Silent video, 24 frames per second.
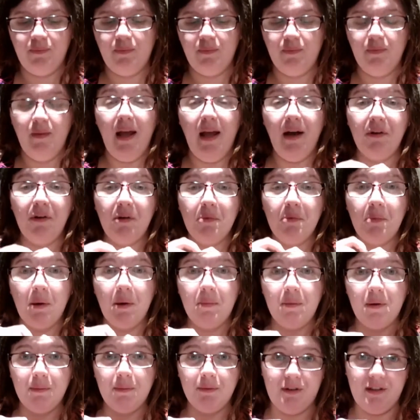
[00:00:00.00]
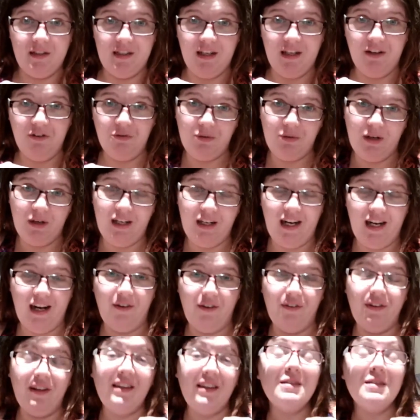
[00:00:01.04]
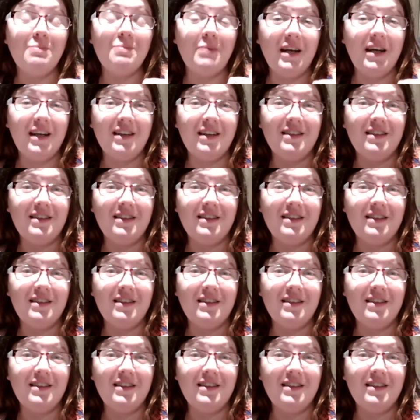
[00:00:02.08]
Now you might be able to tell right now that this bag